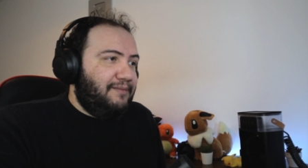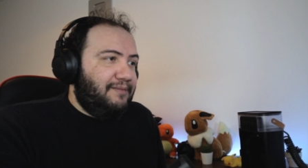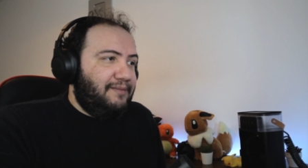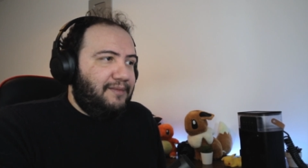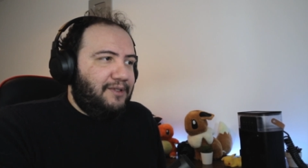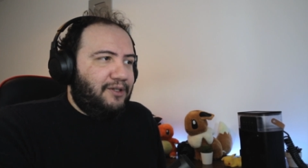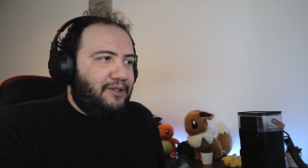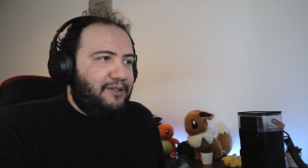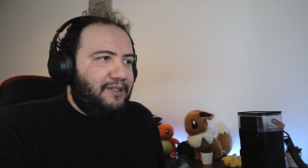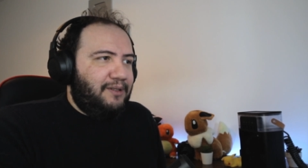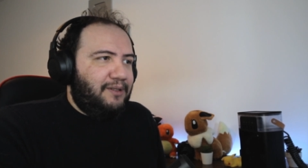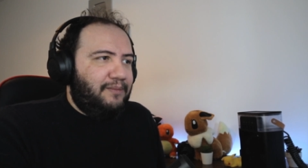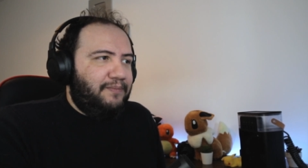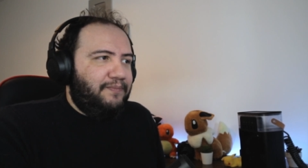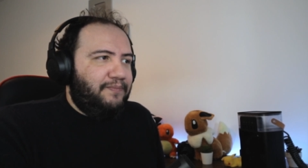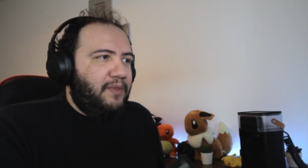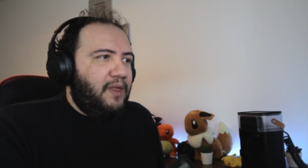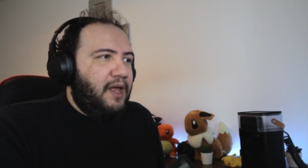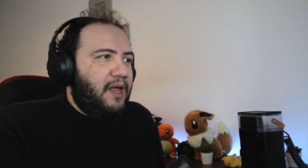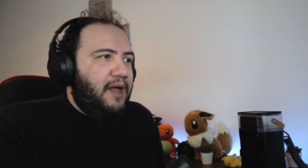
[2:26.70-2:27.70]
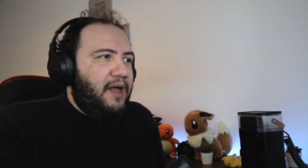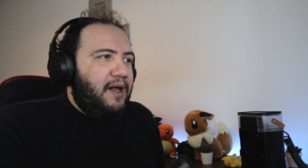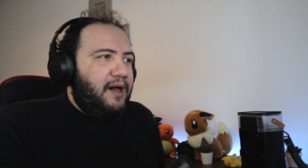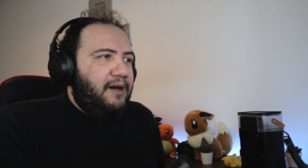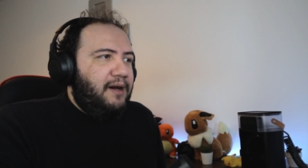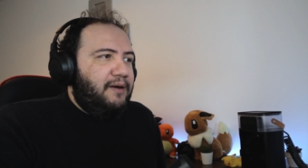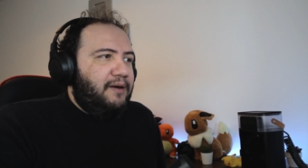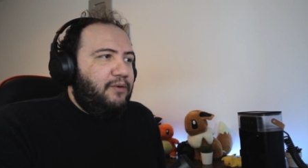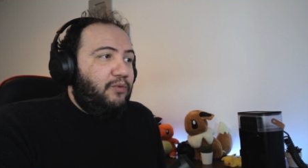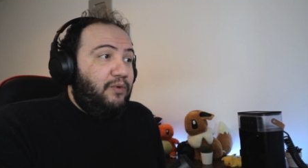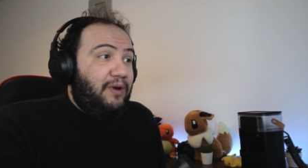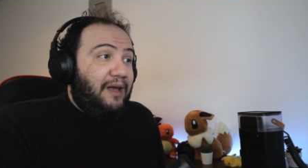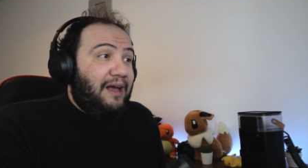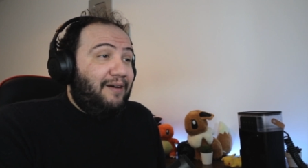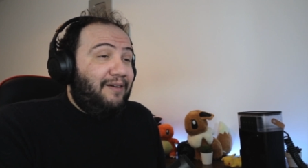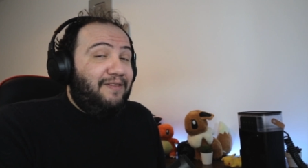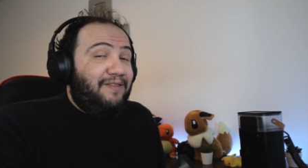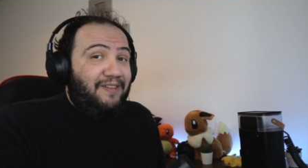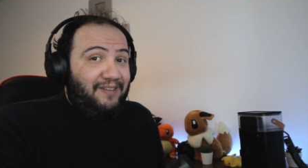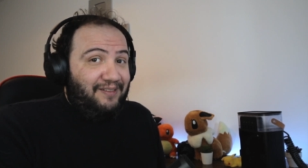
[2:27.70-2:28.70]
Awesome. We
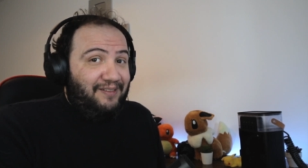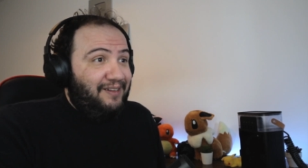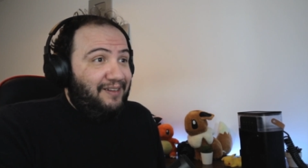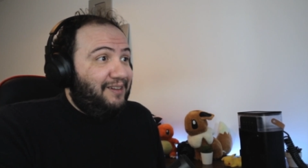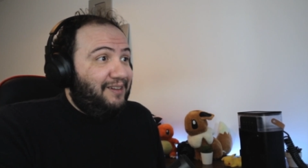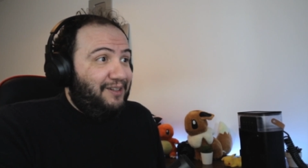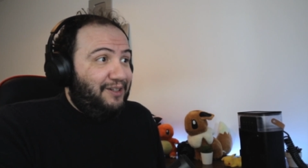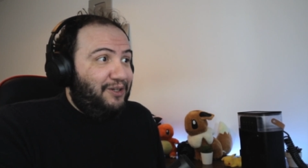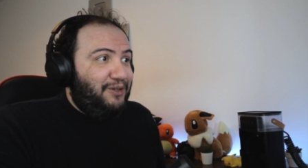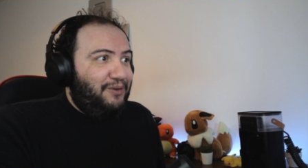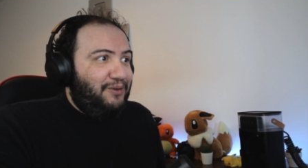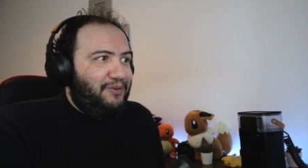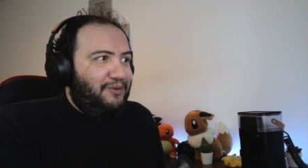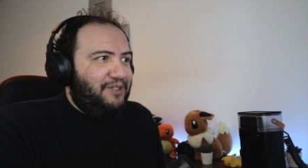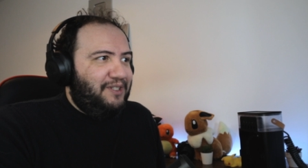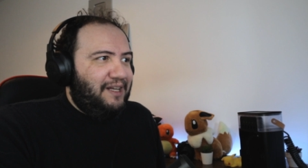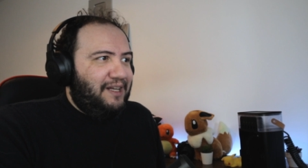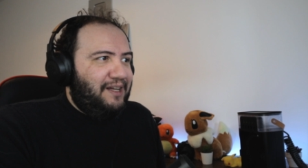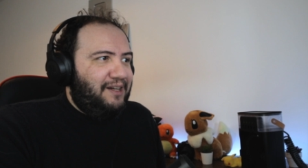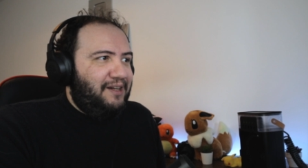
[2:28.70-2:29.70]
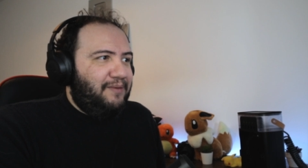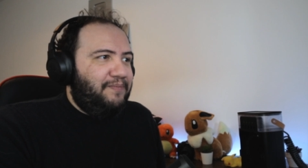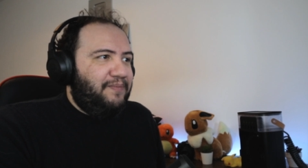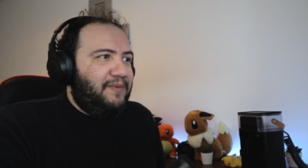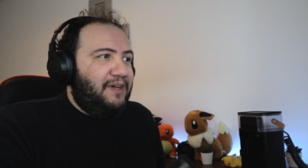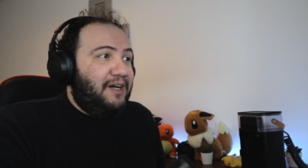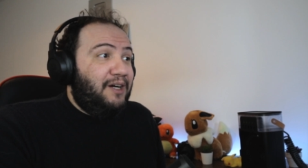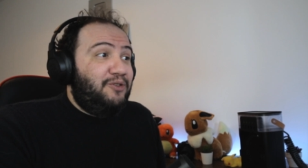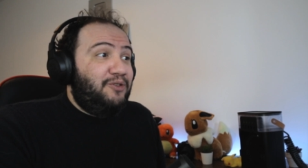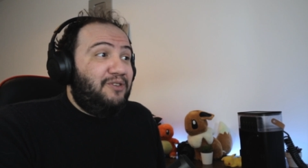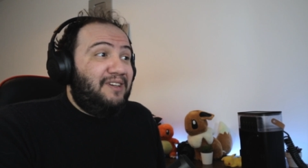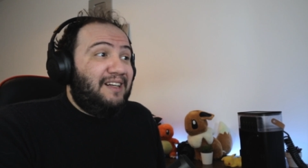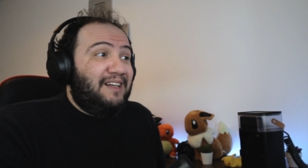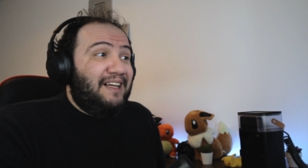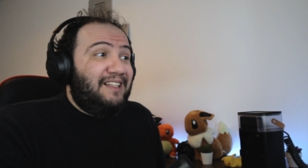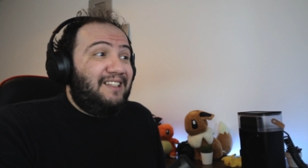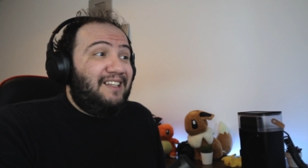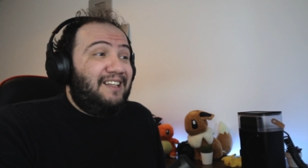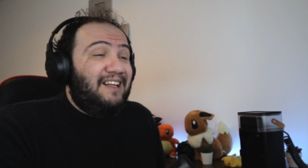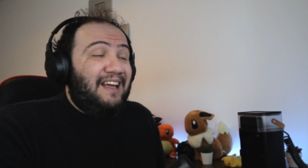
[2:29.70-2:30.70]
have a huge stadium,
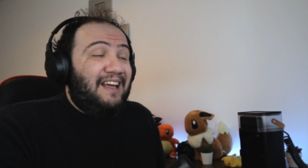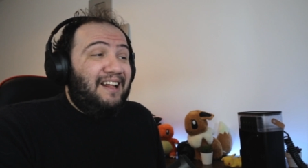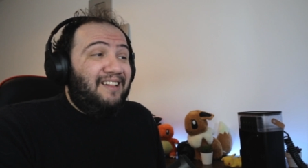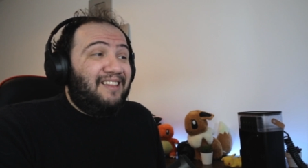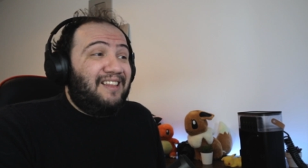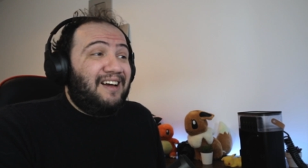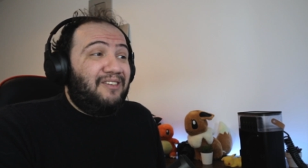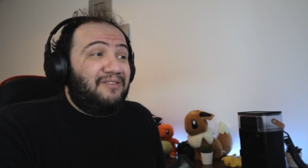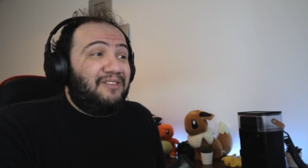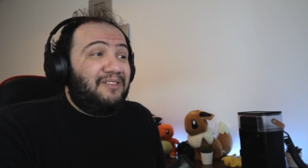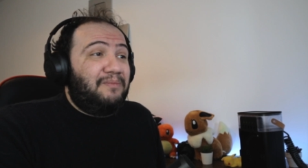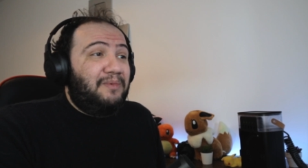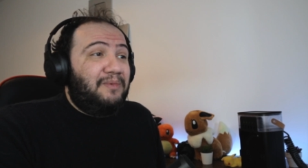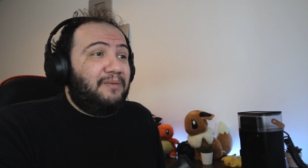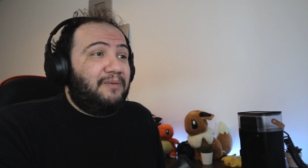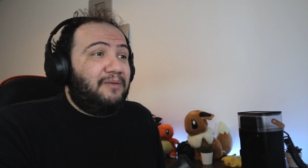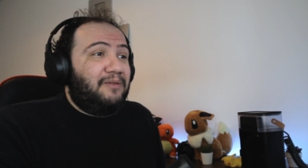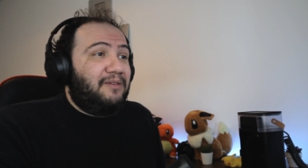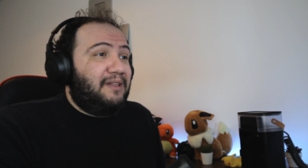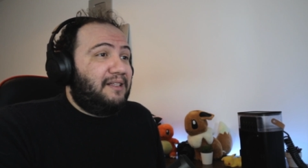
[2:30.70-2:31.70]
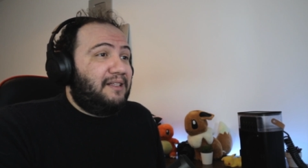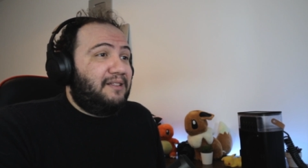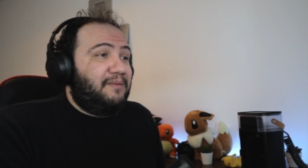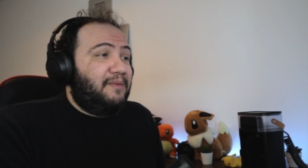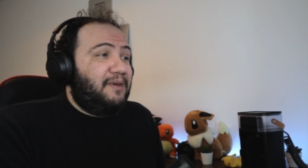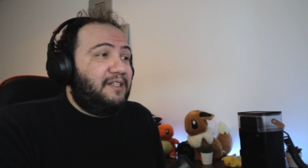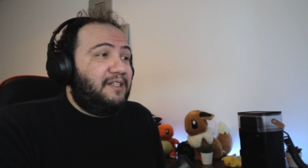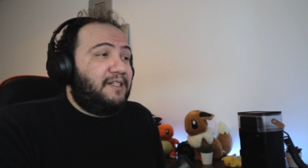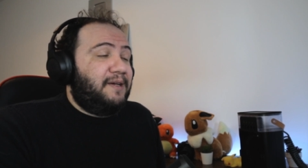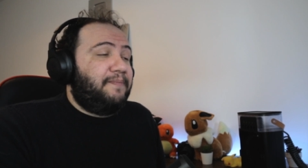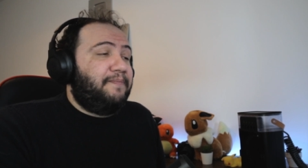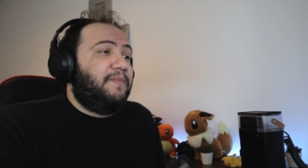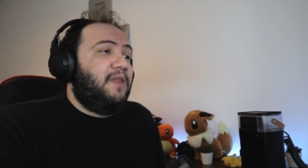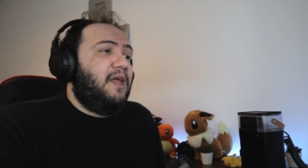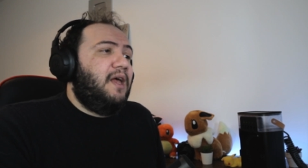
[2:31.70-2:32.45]
198,000 people. That's amazing.